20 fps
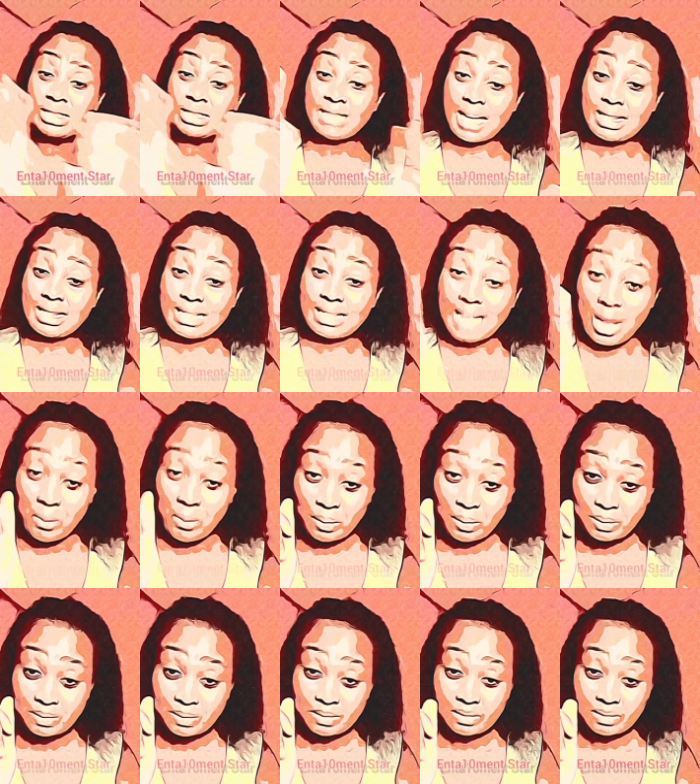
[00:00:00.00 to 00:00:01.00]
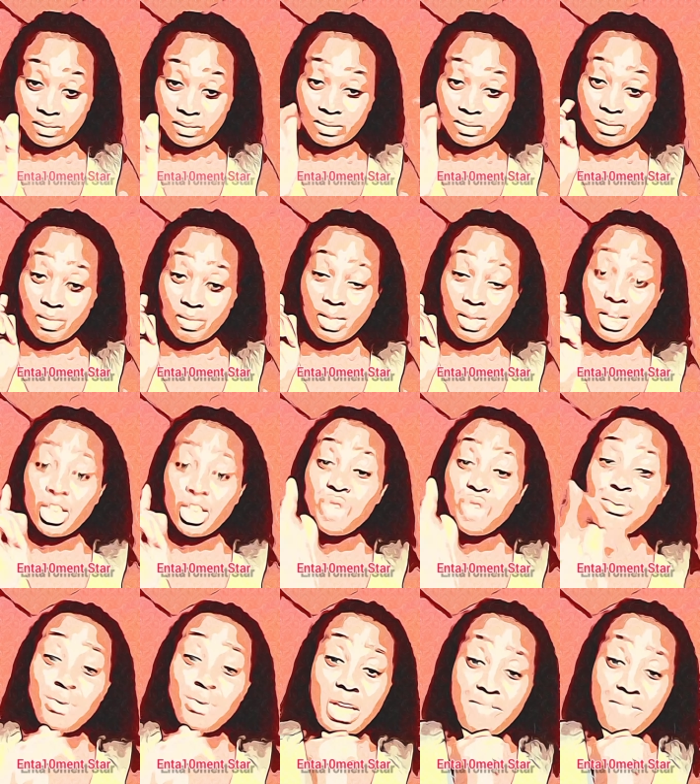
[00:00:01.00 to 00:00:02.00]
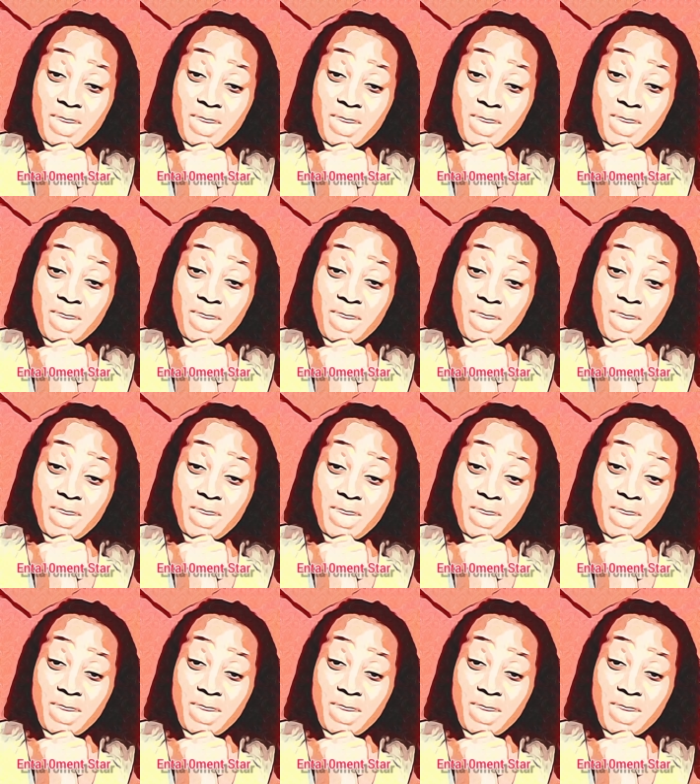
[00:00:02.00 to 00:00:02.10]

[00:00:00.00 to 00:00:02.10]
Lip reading: For instance, now, if